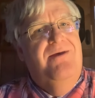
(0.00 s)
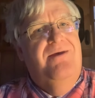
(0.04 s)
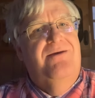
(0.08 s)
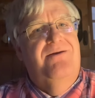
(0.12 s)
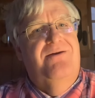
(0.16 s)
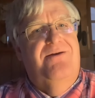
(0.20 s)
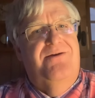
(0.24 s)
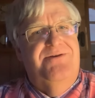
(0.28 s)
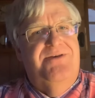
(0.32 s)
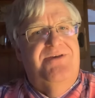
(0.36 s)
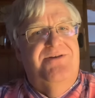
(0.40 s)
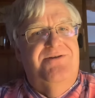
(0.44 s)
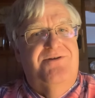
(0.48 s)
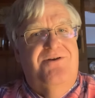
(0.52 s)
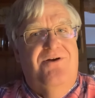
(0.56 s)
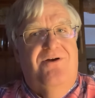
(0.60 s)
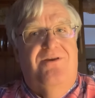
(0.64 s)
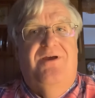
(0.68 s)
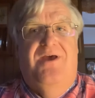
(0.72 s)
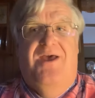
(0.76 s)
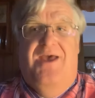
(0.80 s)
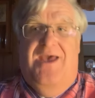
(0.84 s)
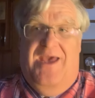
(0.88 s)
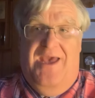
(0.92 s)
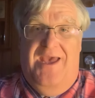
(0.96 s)
Because it's going
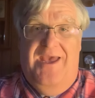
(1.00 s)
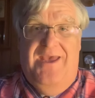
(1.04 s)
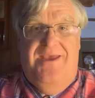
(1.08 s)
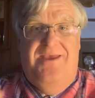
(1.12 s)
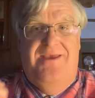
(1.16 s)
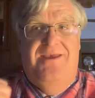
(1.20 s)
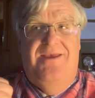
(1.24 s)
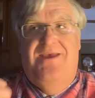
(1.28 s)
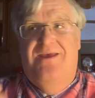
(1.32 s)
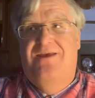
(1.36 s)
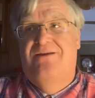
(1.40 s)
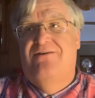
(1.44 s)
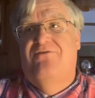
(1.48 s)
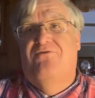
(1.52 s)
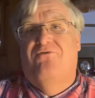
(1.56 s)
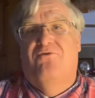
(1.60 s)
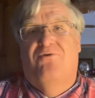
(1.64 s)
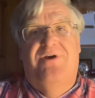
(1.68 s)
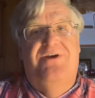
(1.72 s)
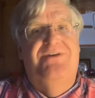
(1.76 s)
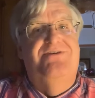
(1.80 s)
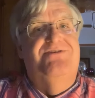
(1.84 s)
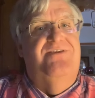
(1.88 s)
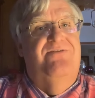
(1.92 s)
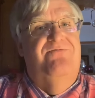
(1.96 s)
to, A,
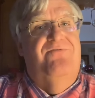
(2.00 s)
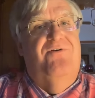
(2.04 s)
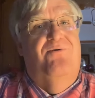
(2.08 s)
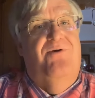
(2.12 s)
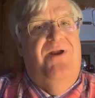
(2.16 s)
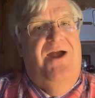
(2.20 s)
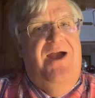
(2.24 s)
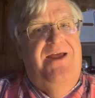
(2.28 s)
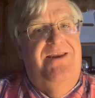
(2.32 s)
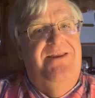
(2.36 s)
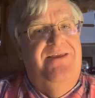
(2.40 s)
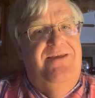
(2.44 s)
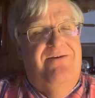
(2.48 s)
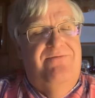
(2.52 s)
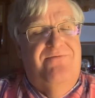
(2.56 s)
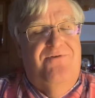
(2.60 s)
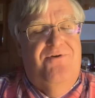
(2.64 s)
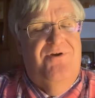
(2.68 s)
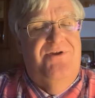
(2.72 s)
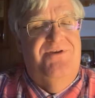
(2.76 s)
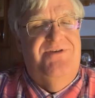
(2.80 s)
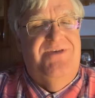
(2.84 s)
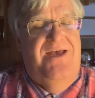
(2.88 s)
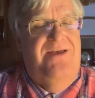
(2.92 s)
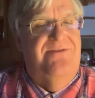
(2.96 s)
increase the variety of
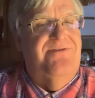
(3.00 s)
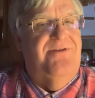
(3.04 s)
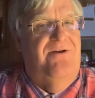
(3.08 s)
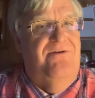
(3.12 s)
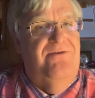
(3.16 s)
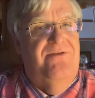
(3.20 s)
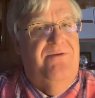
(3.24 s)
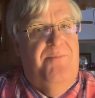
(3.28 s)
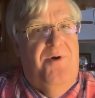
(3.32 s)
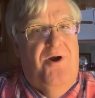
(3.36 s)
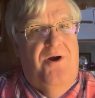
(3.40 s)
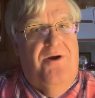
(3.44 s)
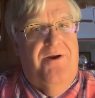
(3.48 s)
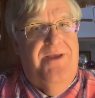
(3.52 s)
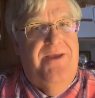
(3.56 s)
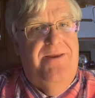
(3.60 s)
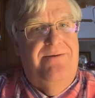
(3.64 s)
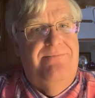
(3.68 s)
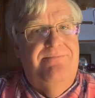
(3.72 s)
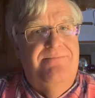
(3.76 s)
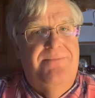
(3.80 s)
goods out there in the market.